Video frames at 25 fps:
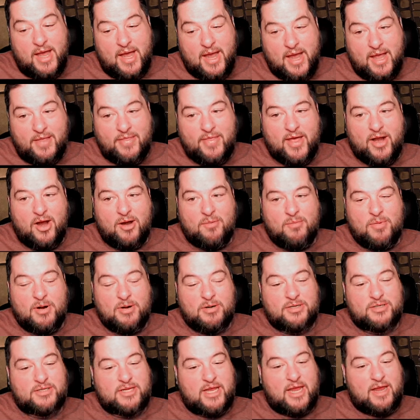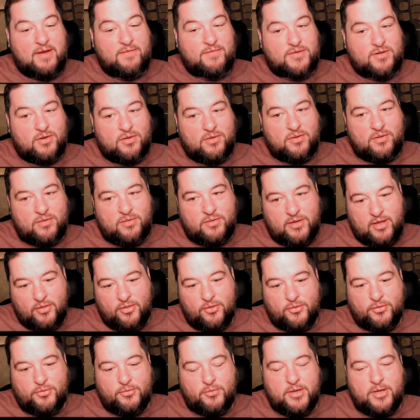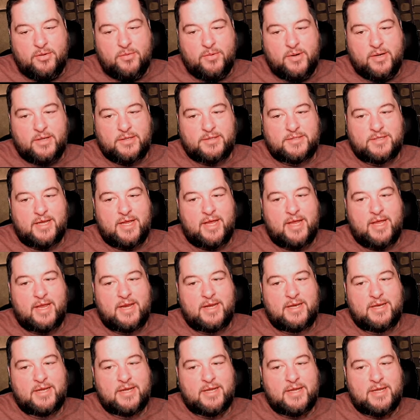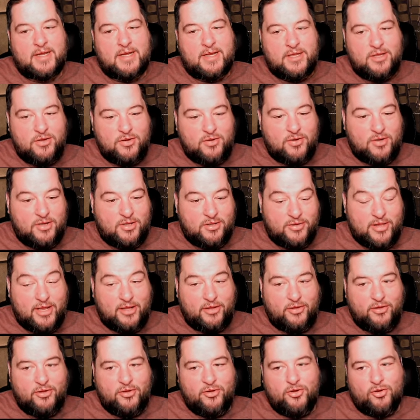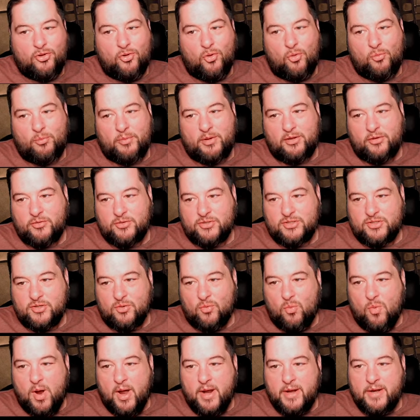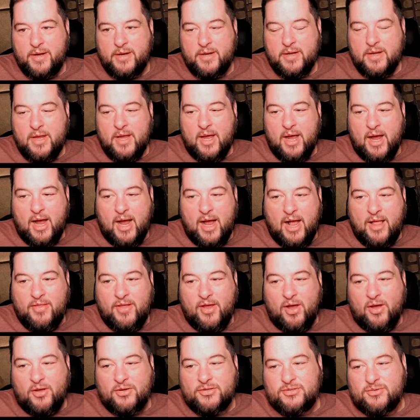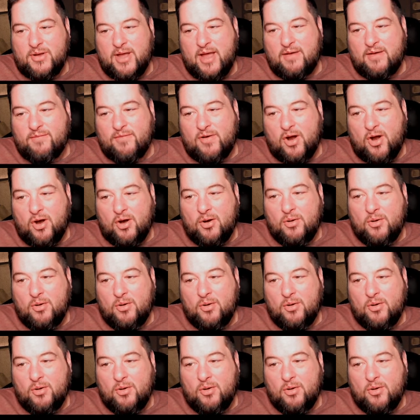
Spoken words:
and that armor saves the other 3 units, and you only lose the 1. They also have